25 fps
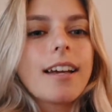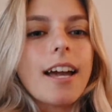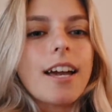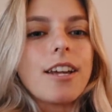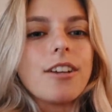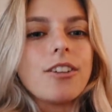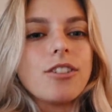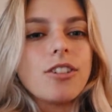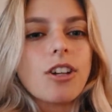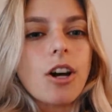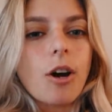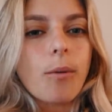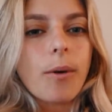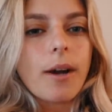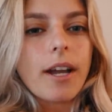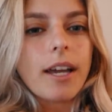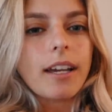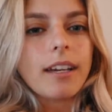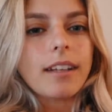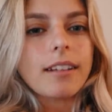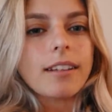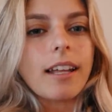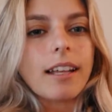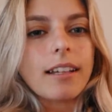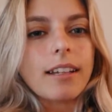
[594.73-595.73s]
And
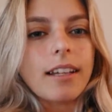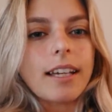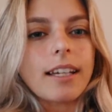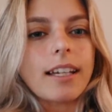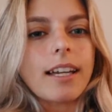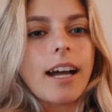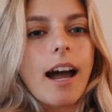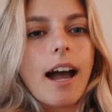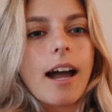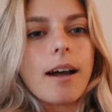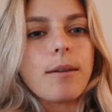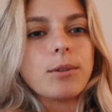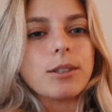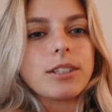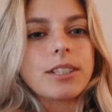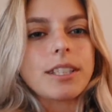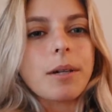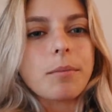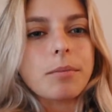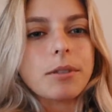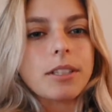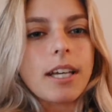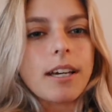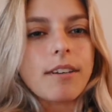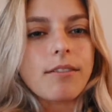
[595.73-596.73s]
knowing that like I would
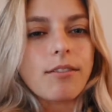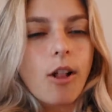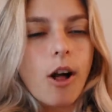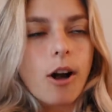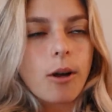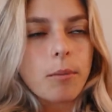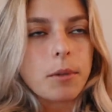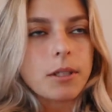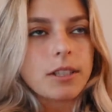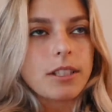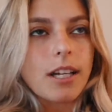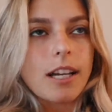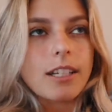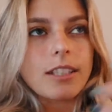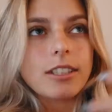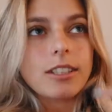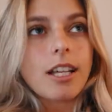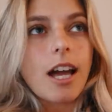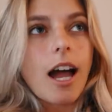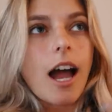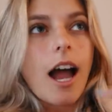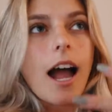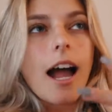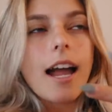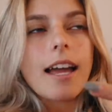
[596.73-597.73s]
skip a day of Vlogmas, I just,
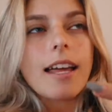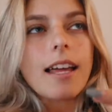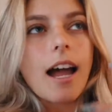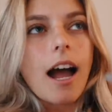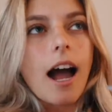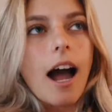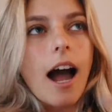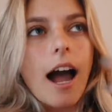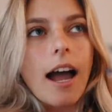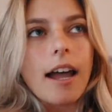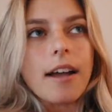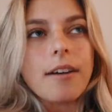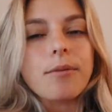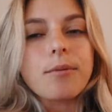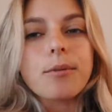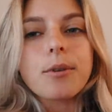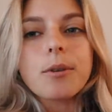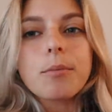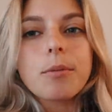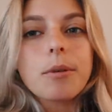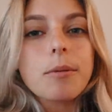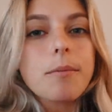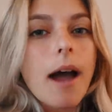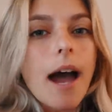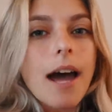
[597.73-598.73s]
I, I
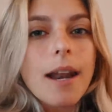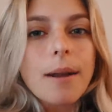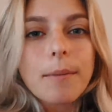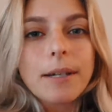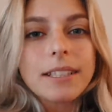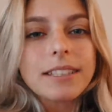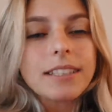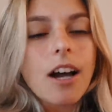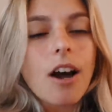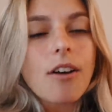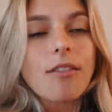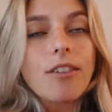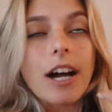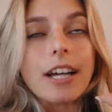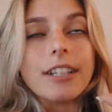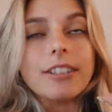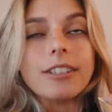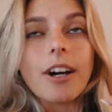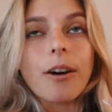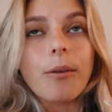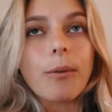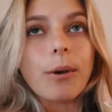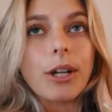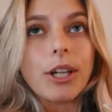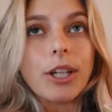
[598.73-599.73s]
would be mad at myself. I
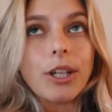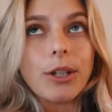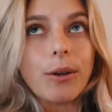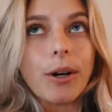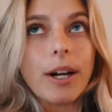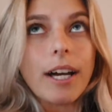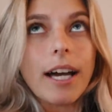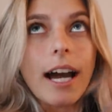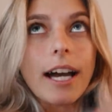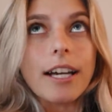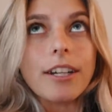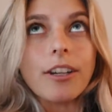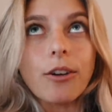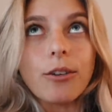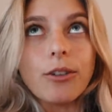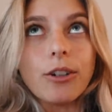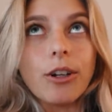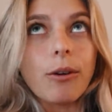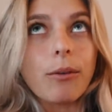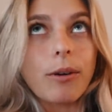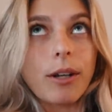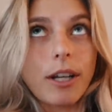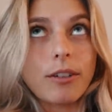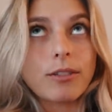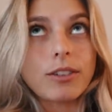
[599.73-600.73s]
don't want to do it. I know
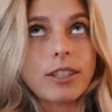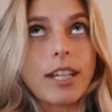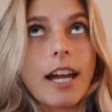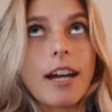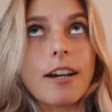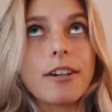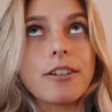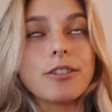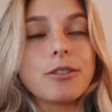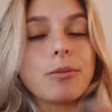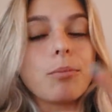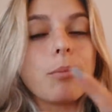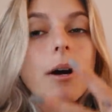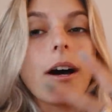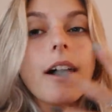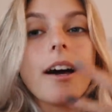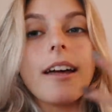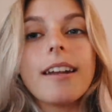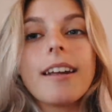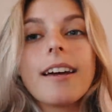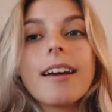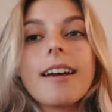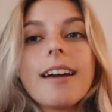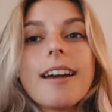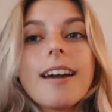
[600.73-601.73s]
no one else cares,
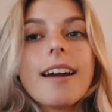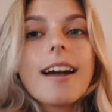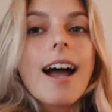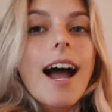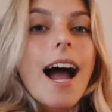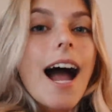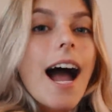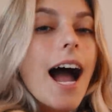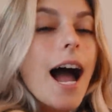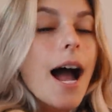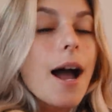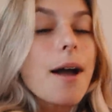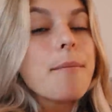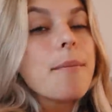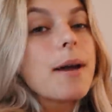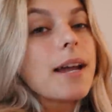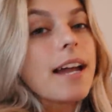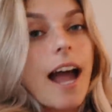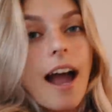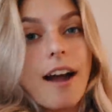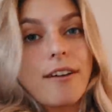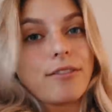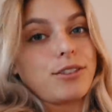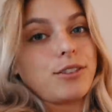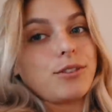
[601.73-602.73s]
but I may
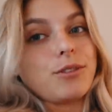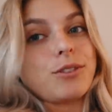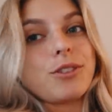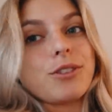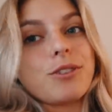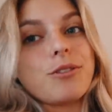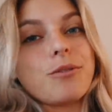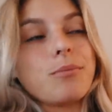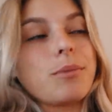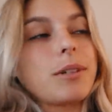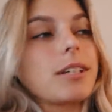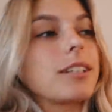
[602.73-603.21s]
have to soon